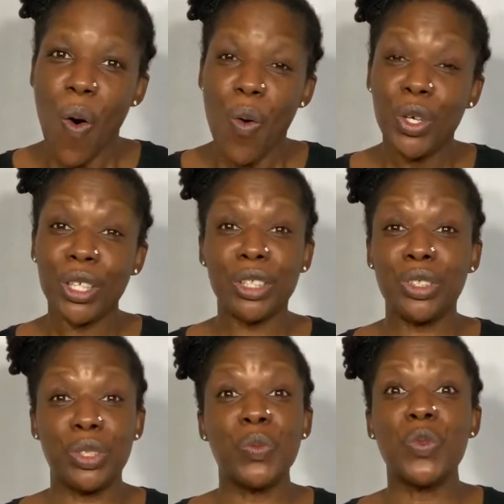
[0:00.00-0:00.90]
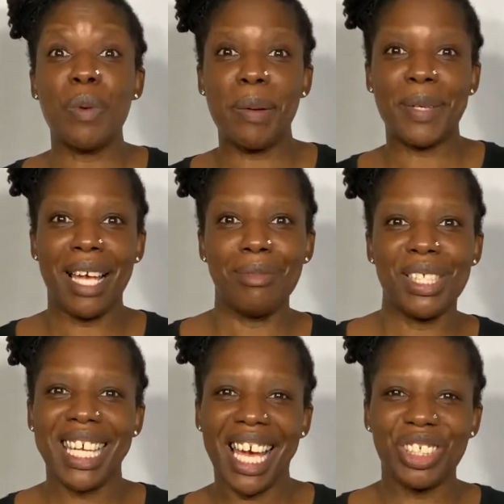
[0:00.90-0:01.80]
we're going to do some warm-up games to
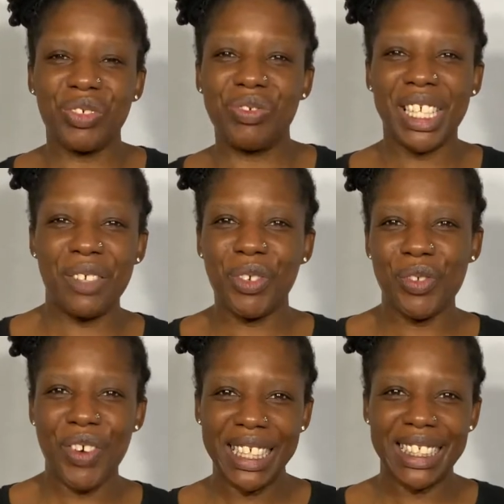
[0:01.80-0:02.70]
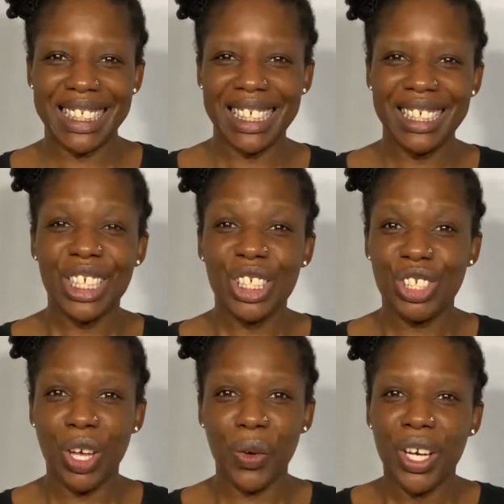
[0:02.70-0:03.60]
get us ready for writing.
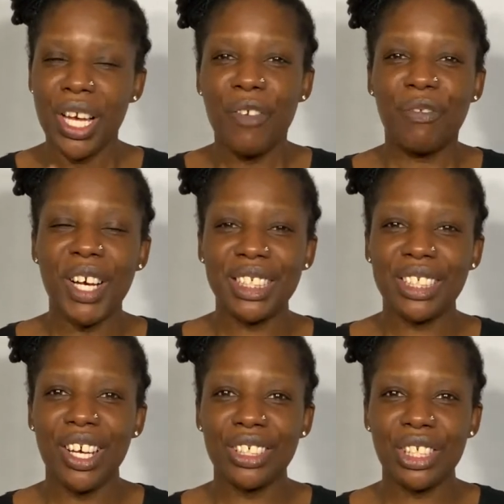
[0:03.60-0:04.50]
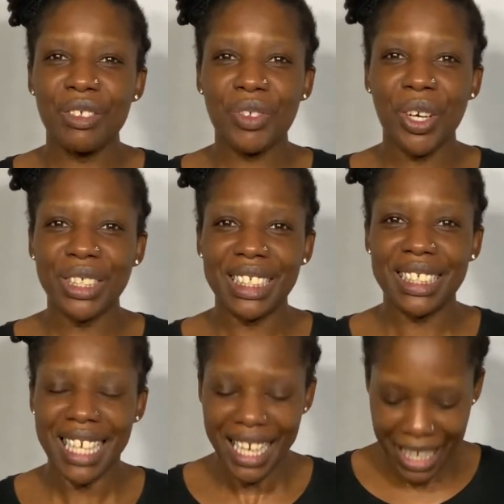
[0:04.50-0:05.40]
So first task you've got
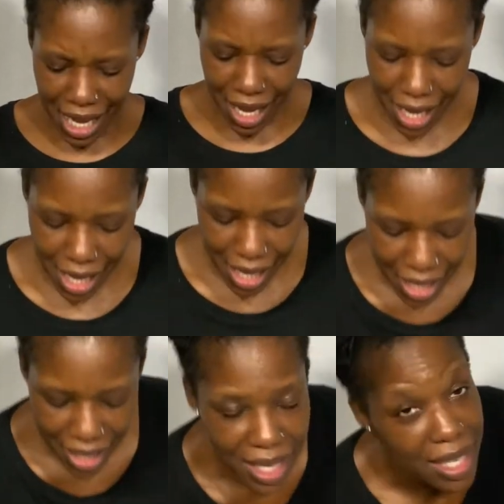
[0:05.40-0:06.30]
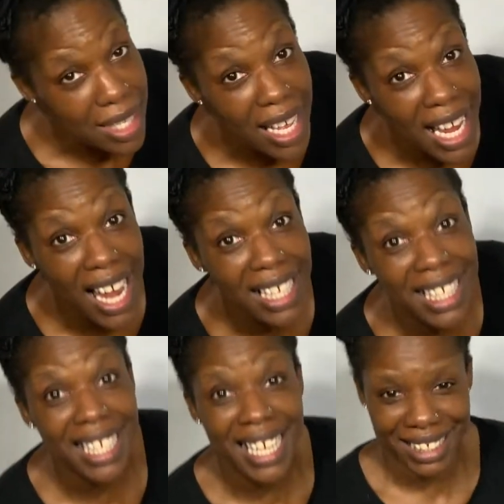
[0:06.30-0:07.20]
today is the
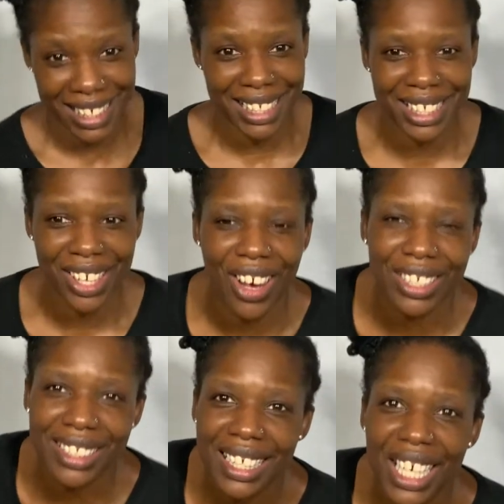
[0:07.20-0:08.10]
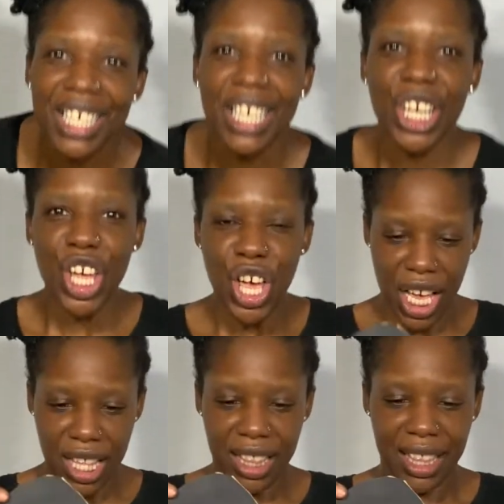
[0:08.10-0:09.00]
letter task.
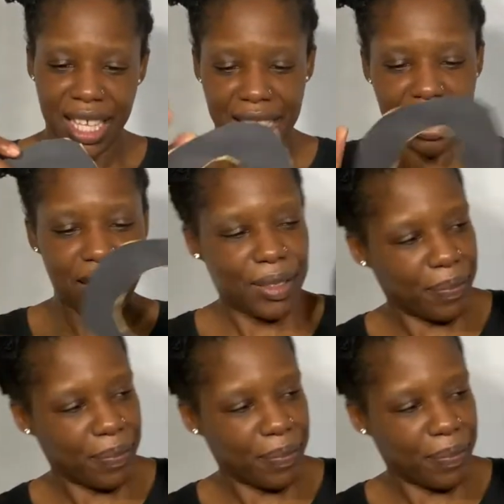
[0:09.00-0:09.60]
This